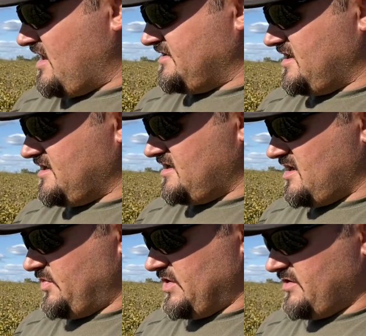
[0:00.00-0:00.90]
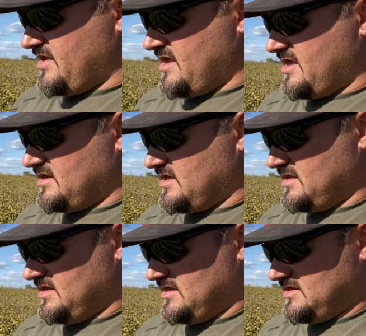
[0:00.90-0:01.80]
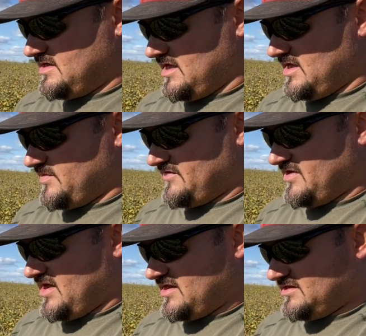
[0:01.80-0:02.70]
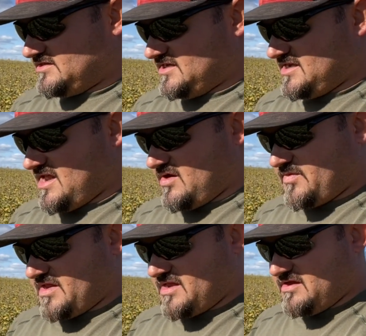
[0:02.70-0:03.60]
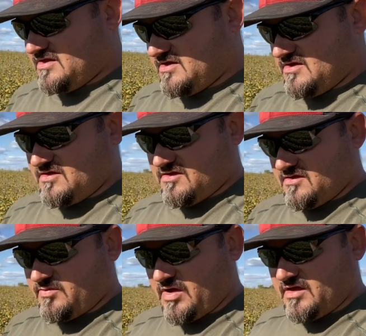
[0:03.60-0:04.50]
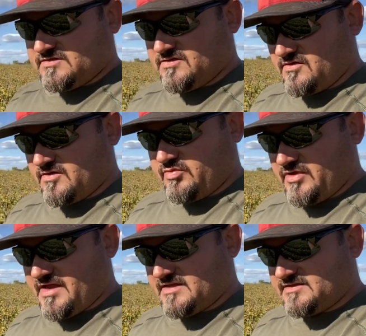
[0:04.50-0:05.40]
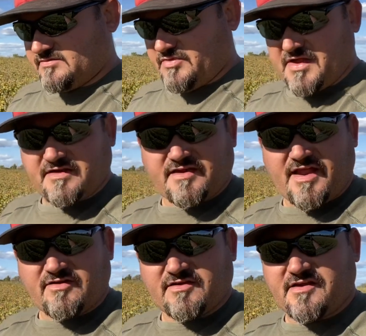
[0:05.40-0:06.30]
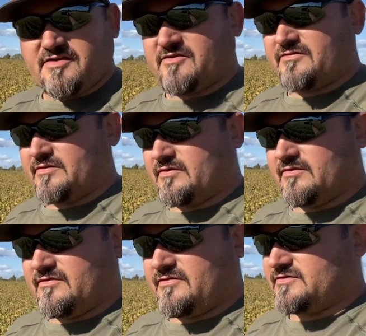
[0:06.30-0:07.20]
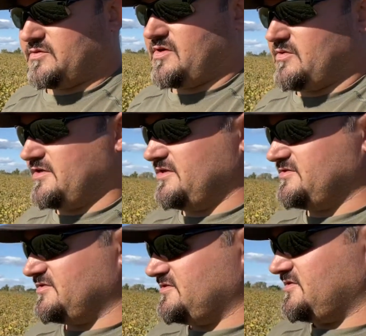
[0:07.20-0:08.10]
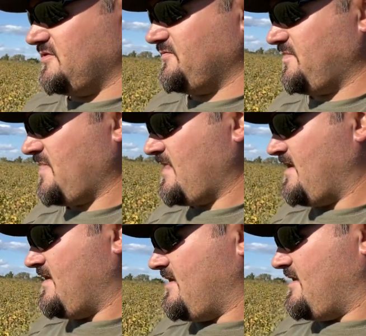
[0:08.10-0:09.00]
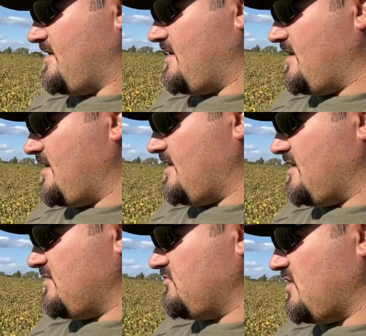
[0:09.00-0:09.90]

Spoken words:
done it up here yet. I've not seen how many pods are in plants and plant count here for 21 inches. So I'm